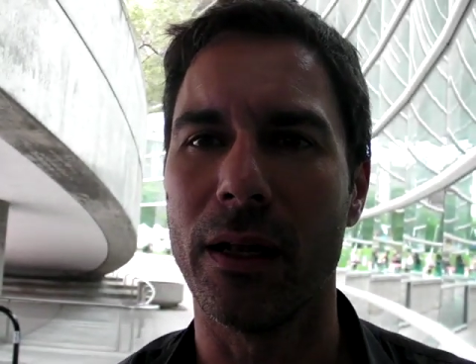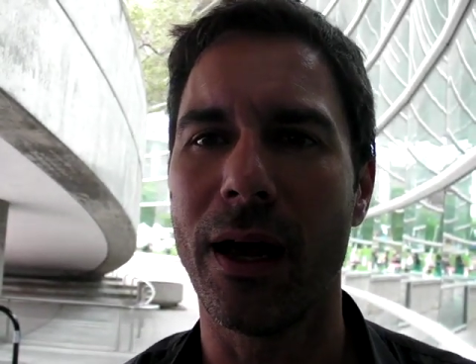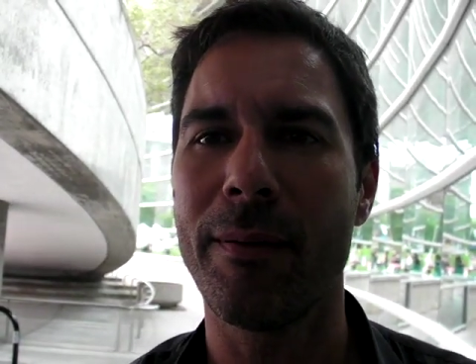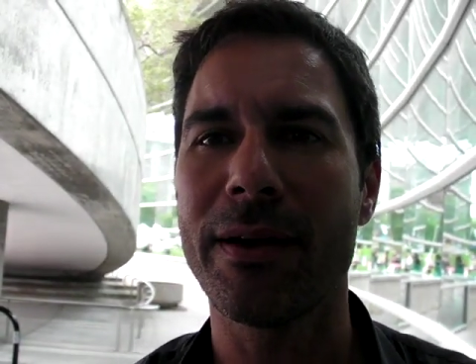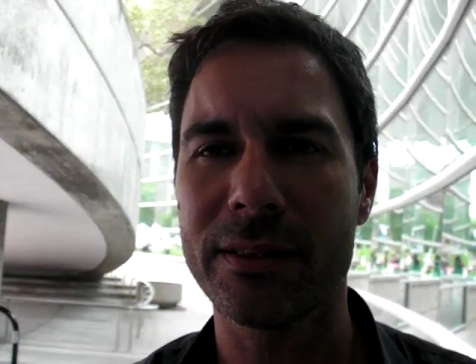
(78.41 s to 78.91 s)

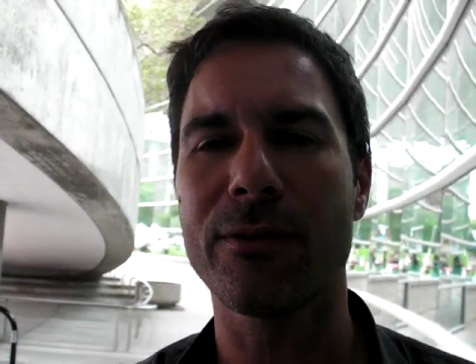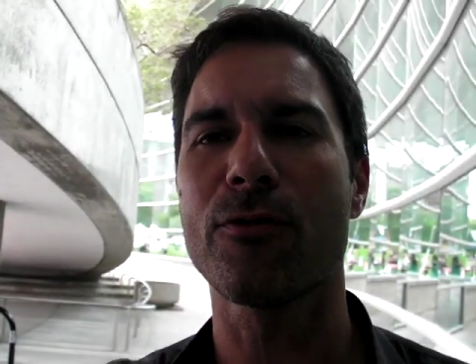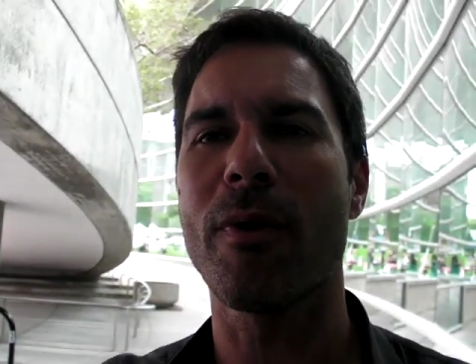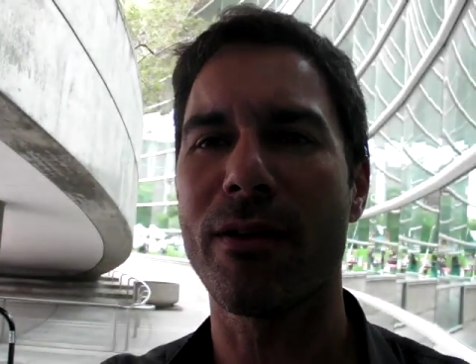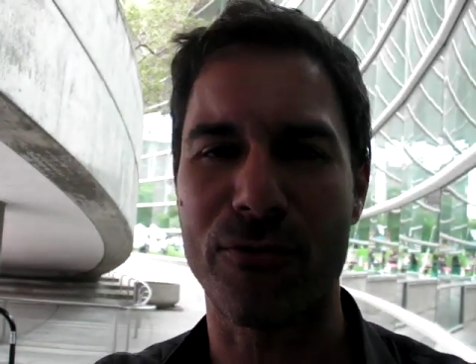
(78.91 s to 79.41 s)
I'm asking
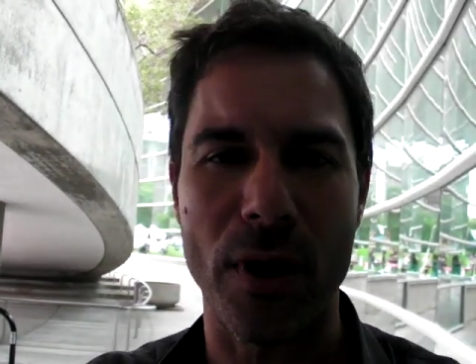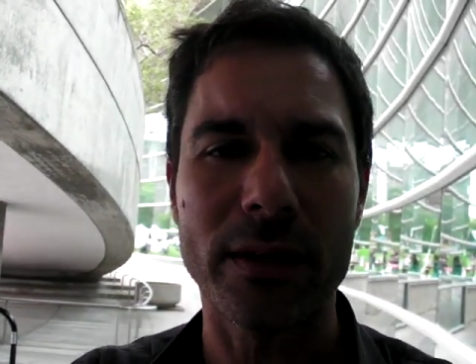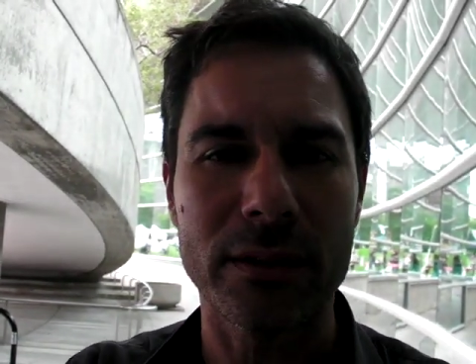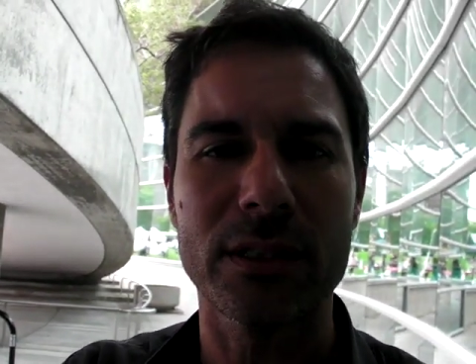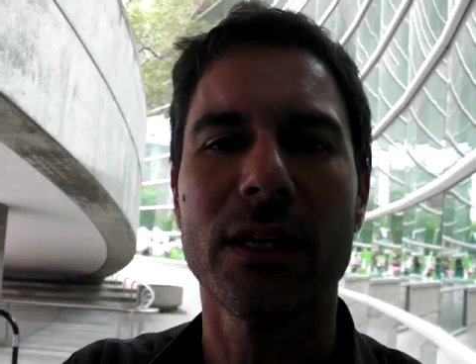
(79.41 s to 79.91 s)
for my
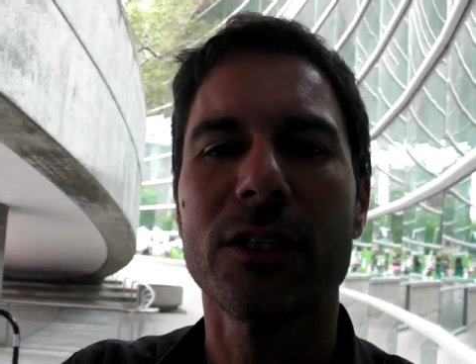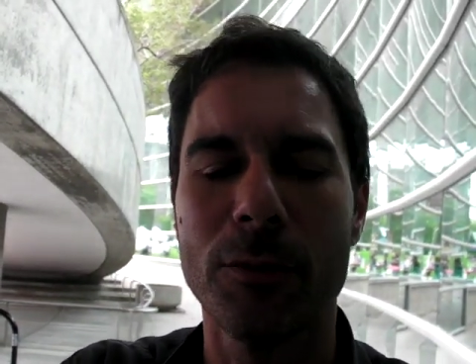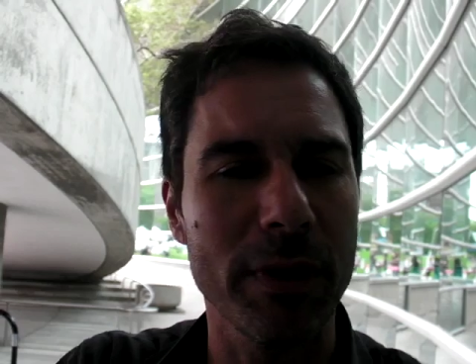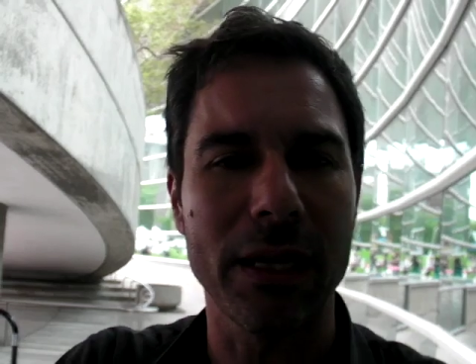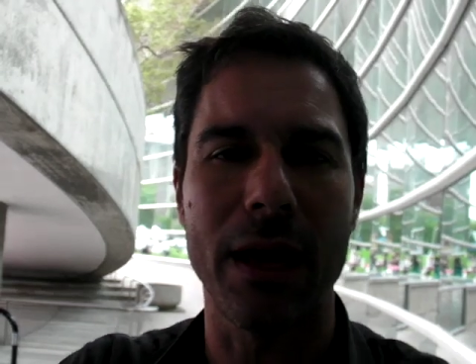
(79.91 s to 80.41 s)
friends
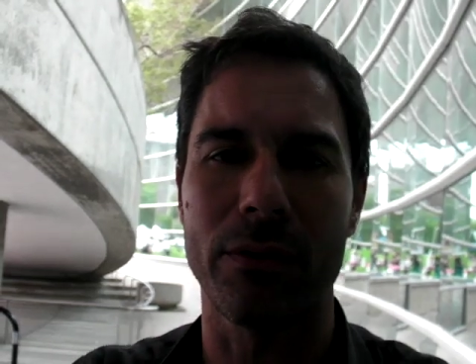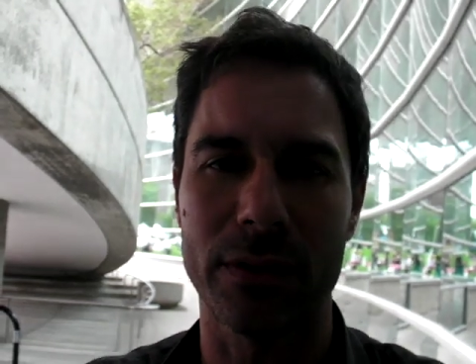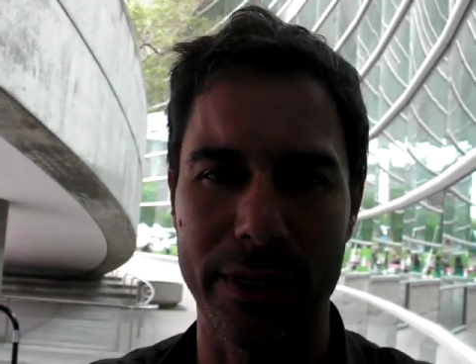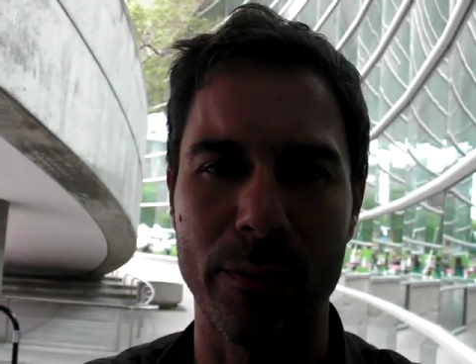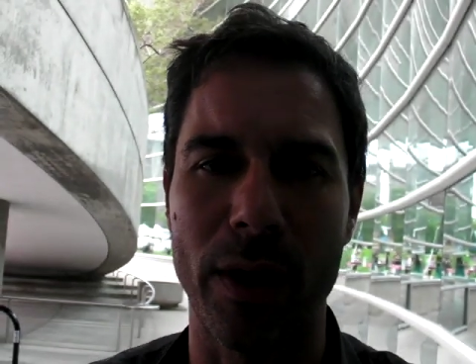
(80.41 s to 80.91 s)
to be allowed the
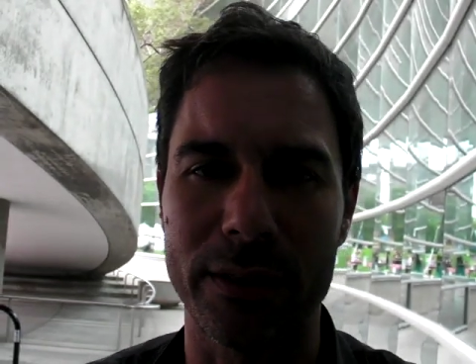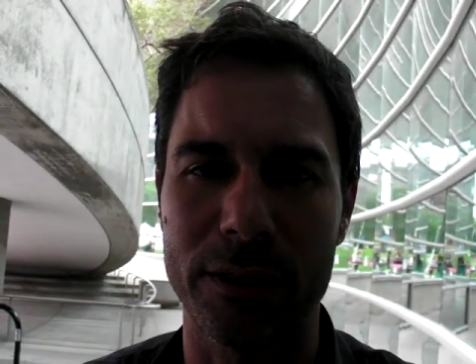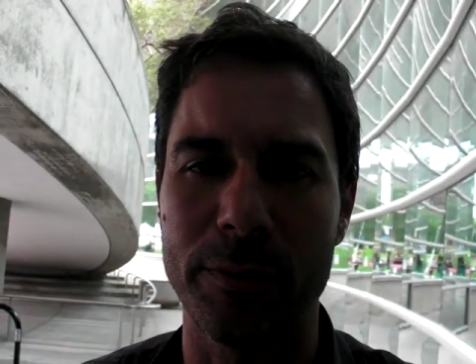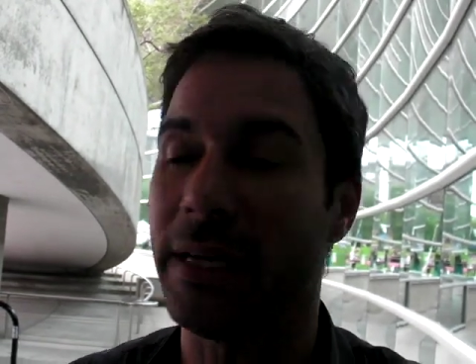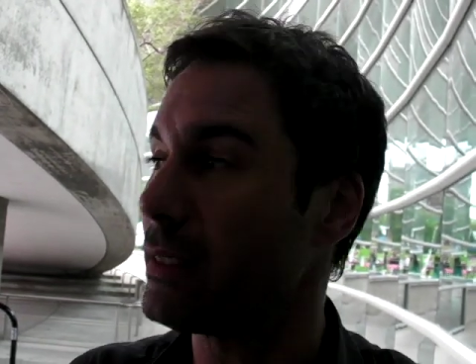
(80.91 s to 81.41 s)
same rights
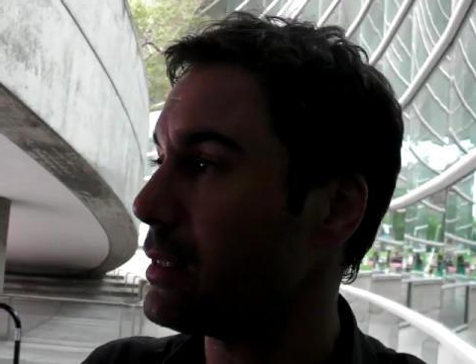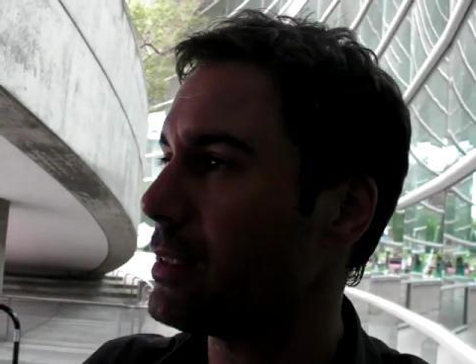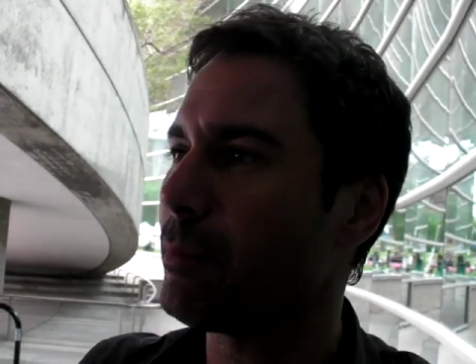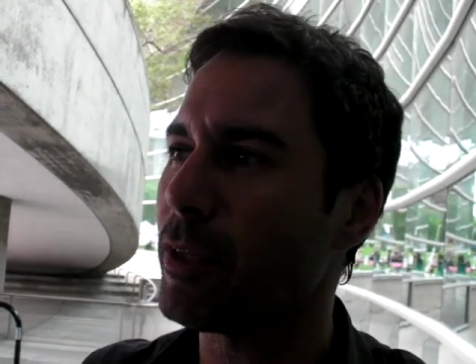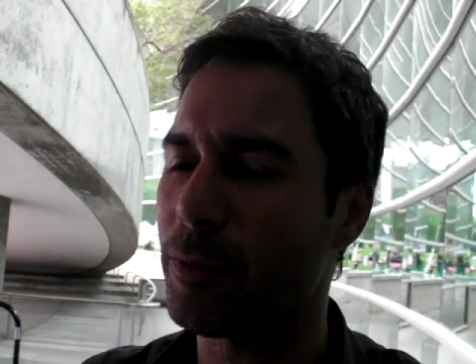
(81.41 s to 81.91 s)
as me. As I
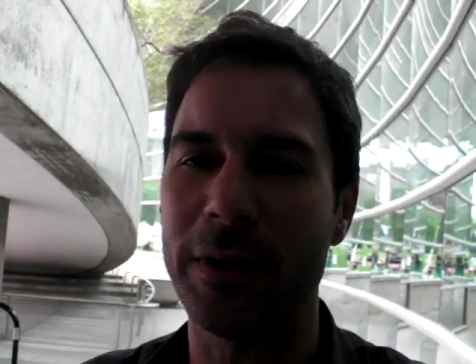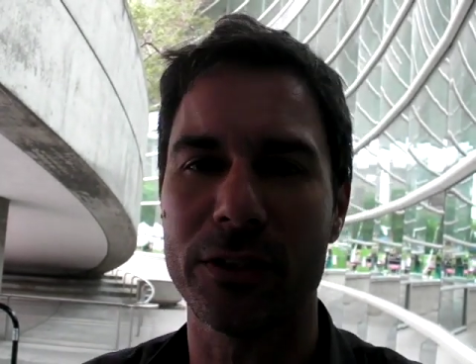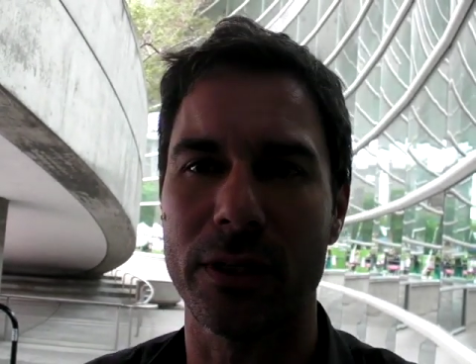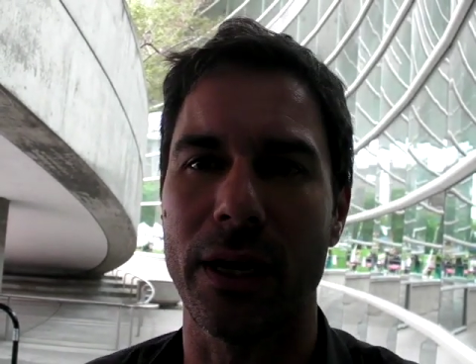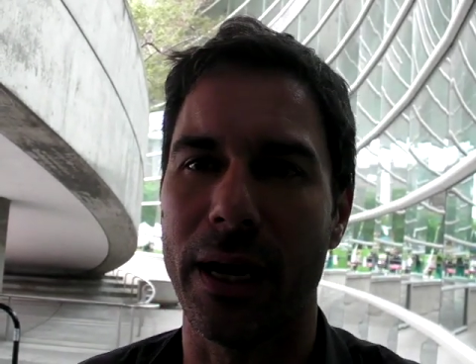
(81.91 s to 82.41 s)
said in my
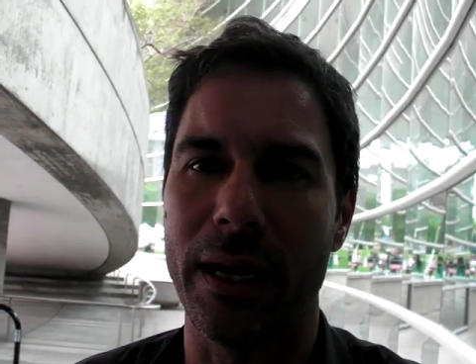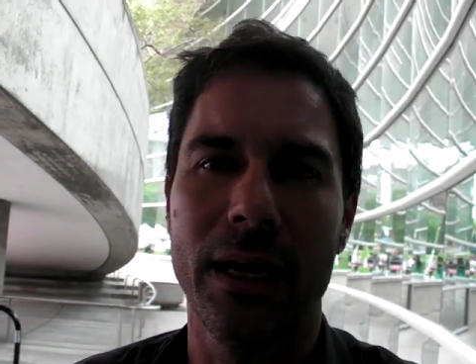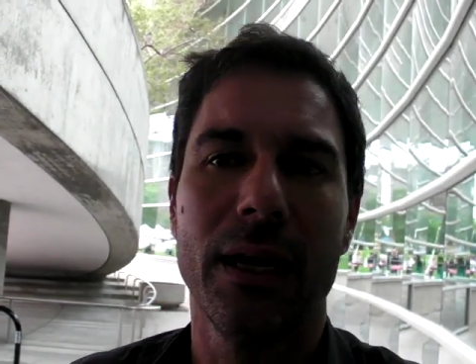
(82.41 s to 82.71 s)
speech today,